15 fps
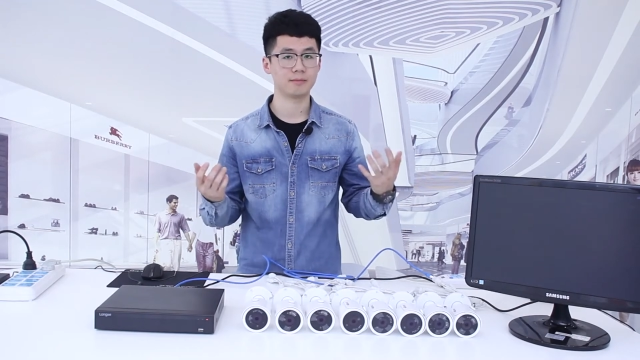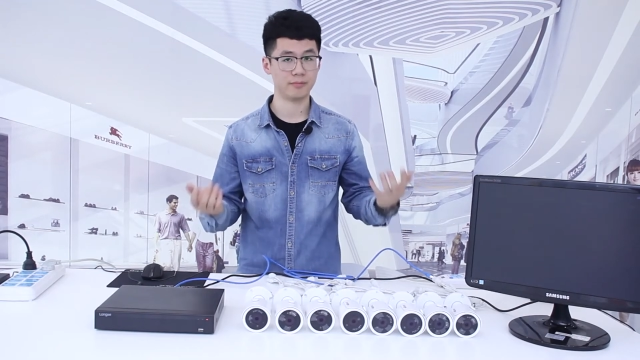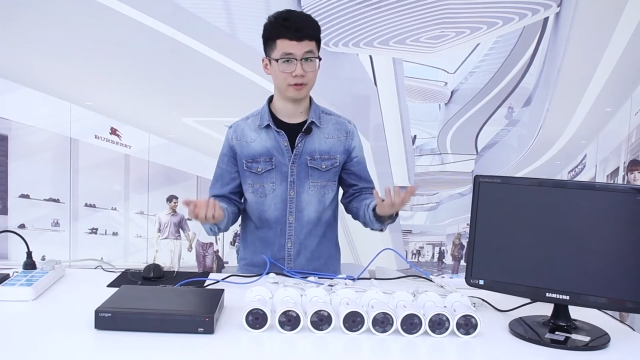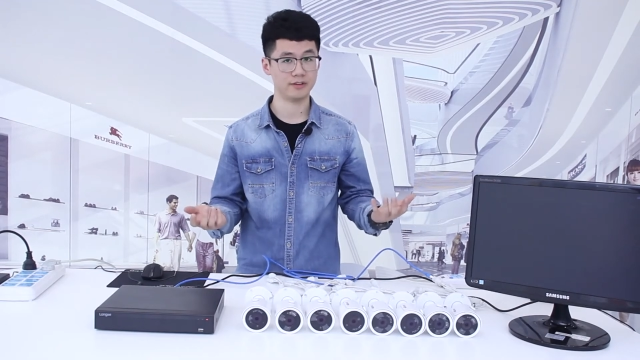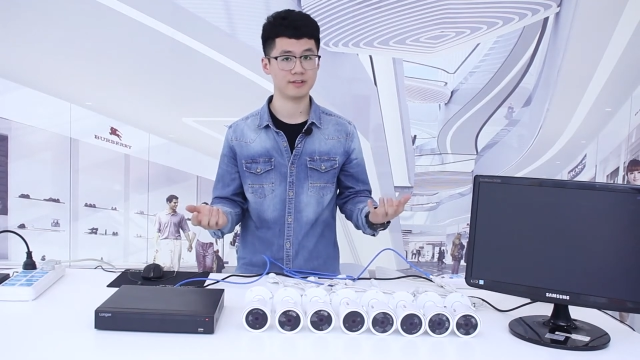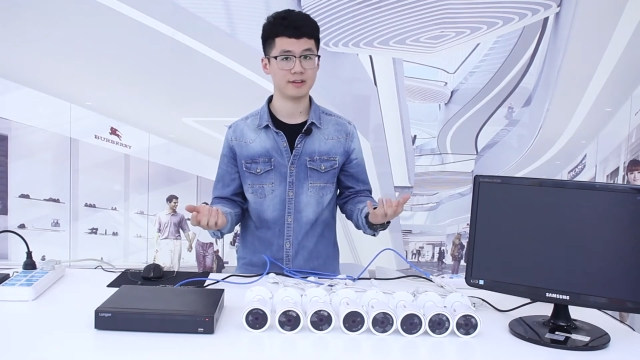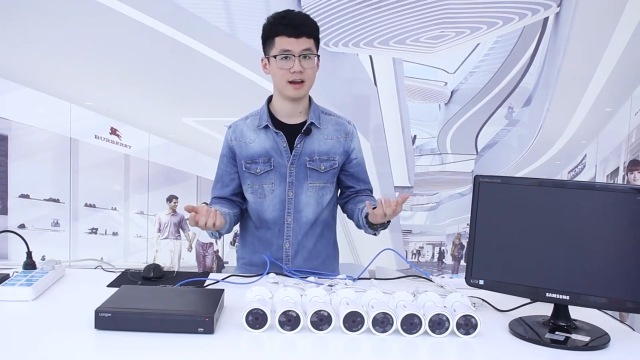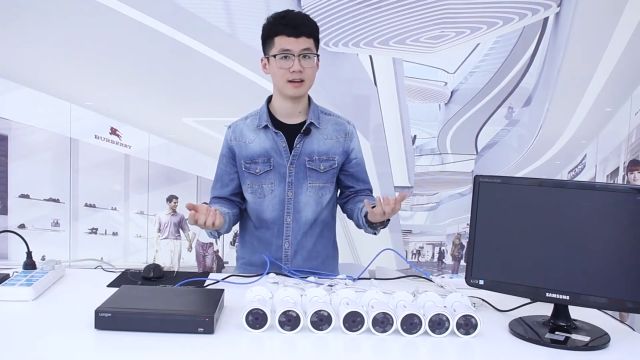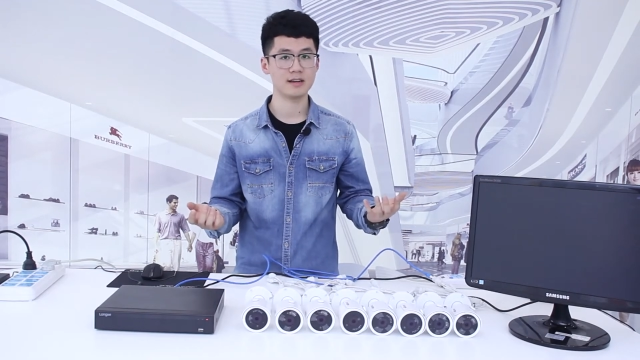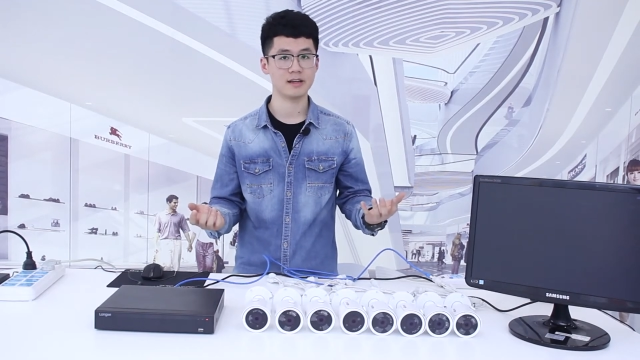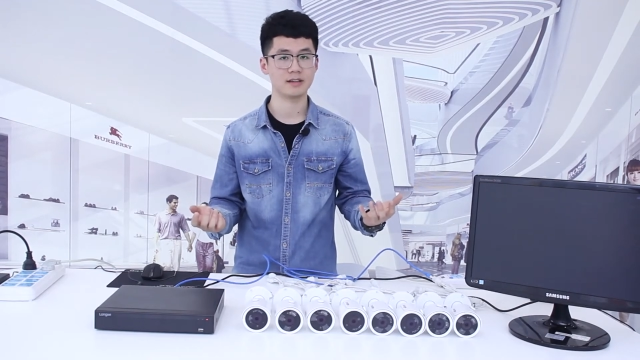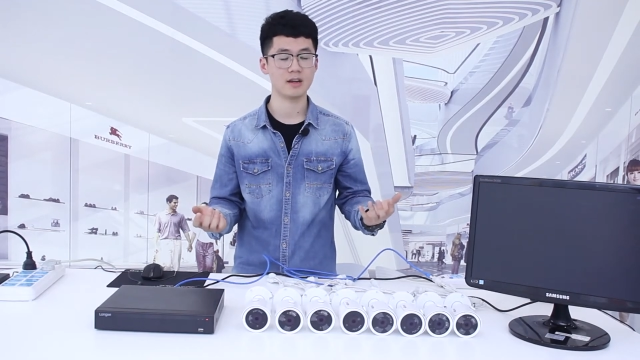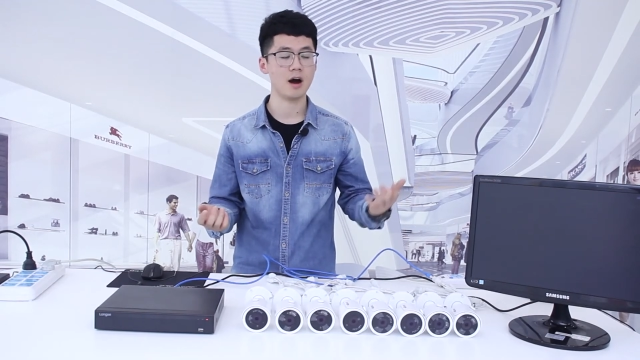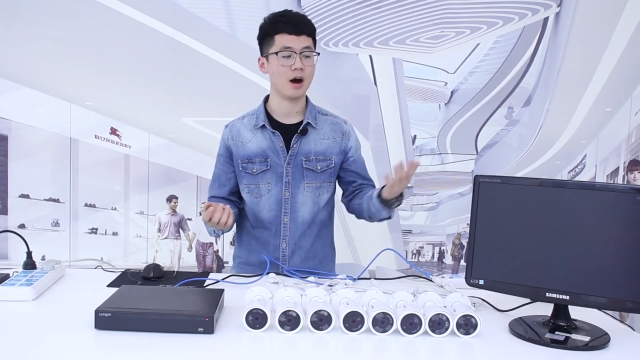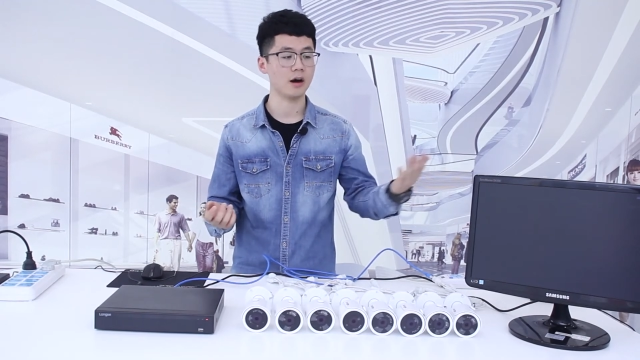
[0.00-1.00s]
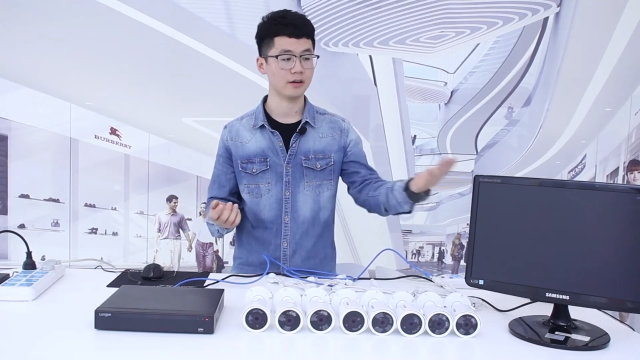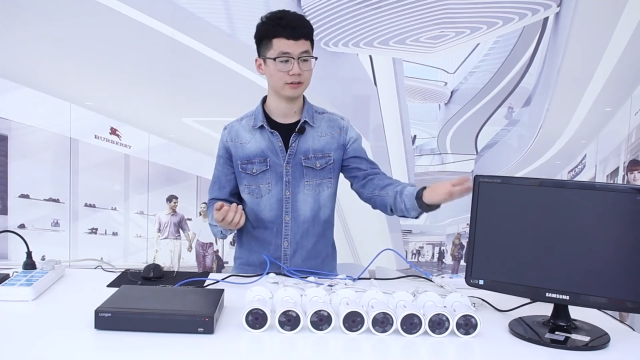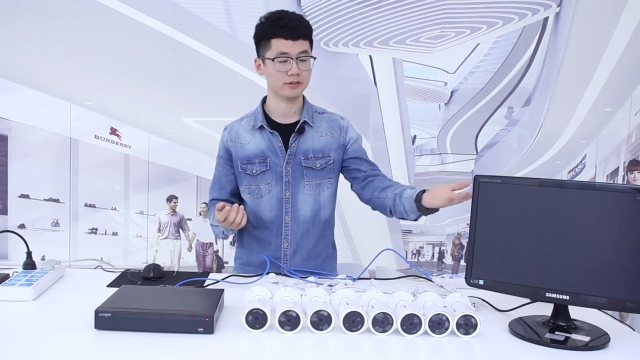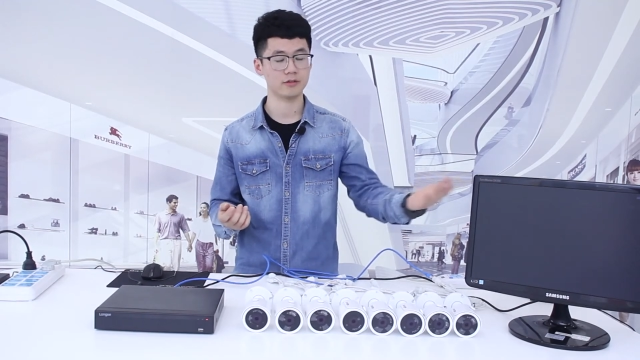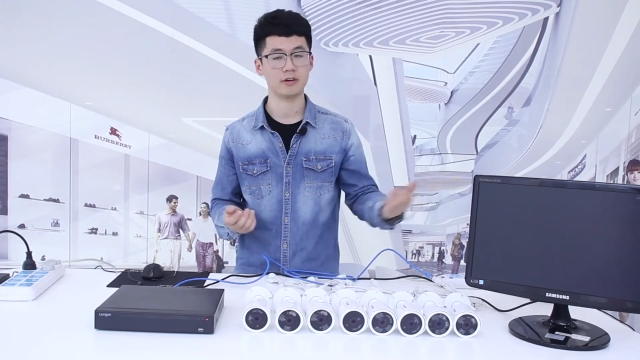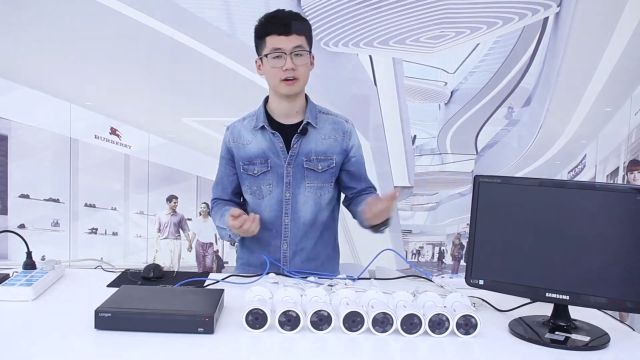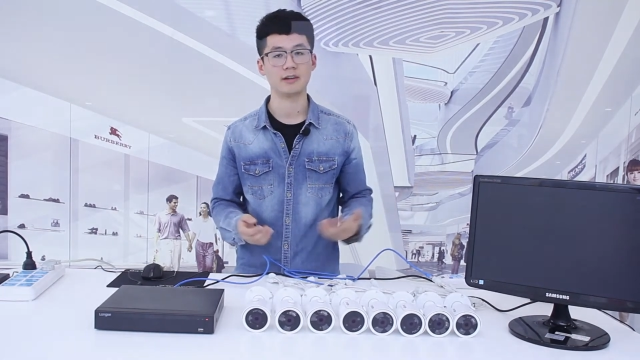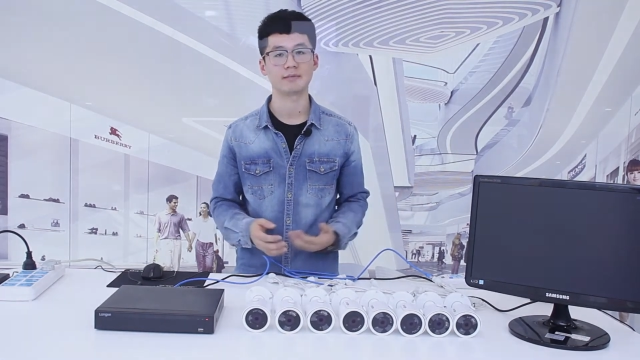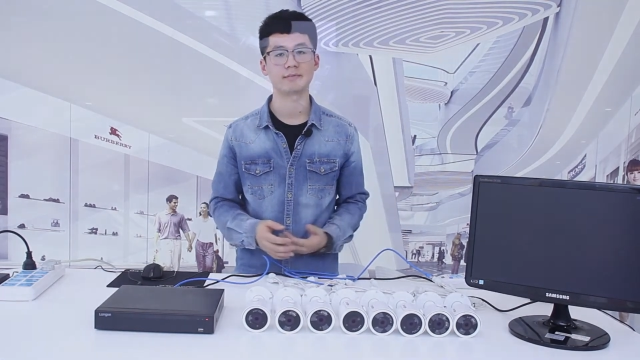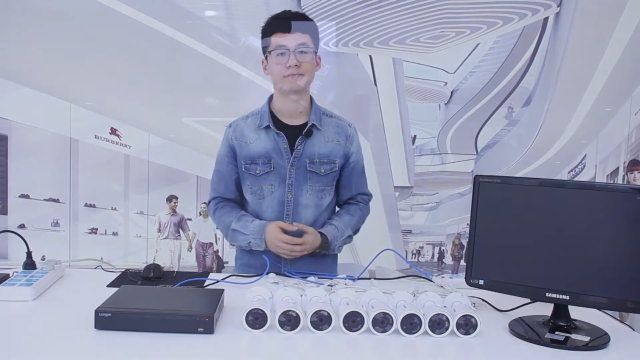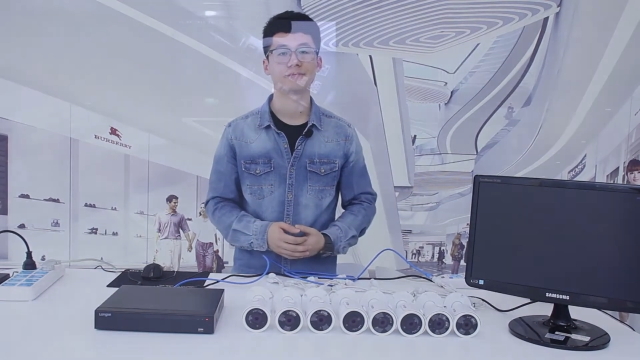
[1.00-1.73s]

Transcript: presented on the screen.